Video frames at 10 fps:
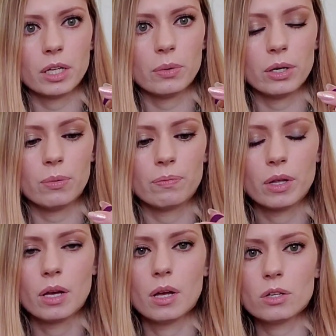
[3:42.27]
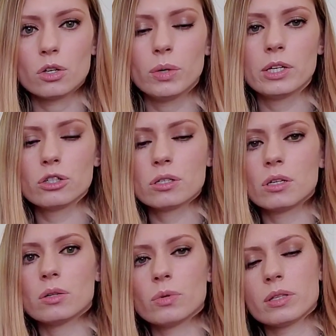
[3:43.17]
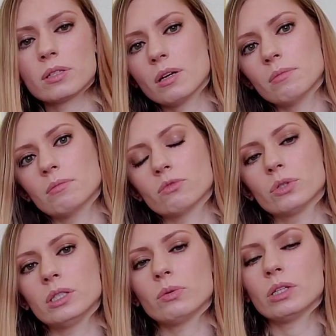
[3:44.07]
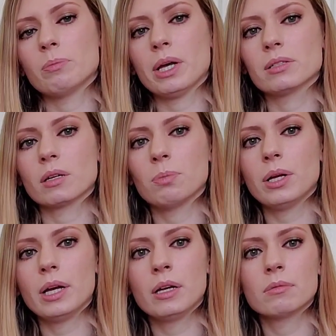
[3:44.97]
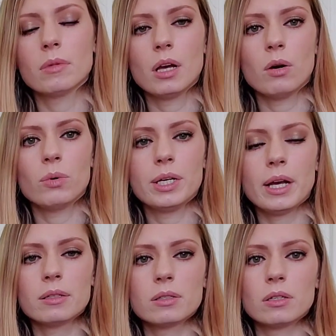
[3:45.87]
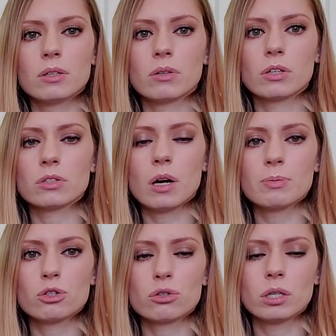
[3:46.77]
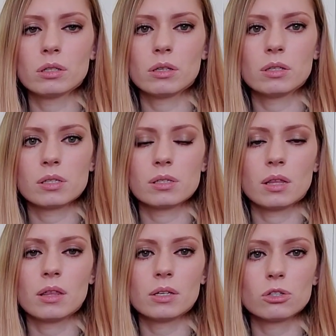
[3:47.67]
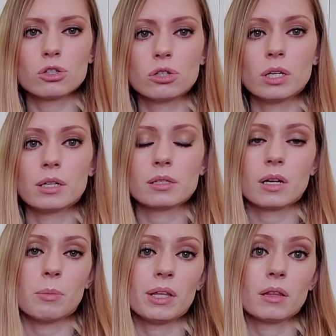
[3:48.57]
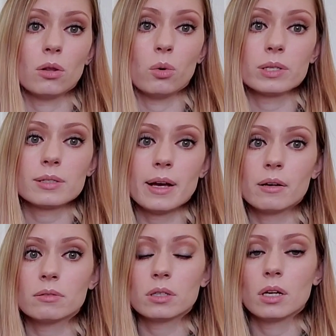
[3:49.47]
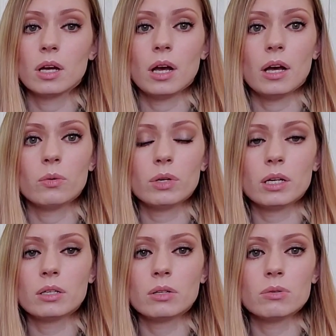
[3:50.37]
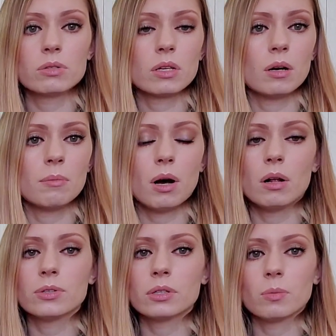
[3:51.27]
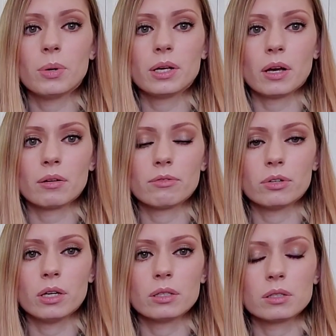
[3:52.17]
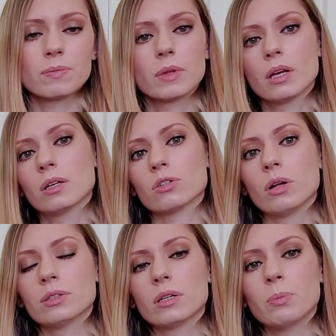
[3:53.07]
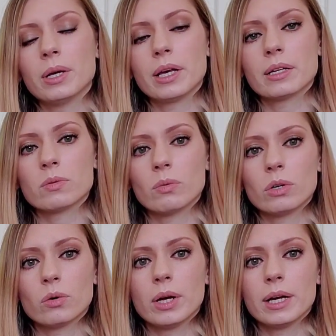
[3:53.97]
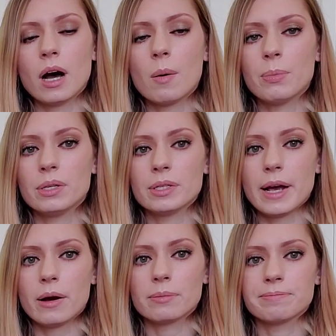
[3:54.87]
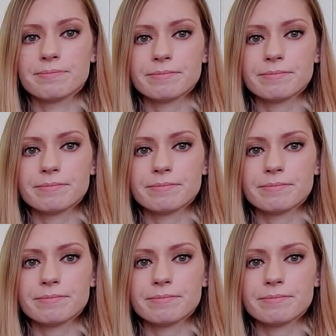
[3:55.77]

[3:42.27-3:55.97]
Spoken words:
There we go. So we can just start with some really basic playing. We can start on our top string. This is the thickest string and it's going to make the lowest sound. And we can use some alternate picking for this. So alternate picking is when we're going up and down.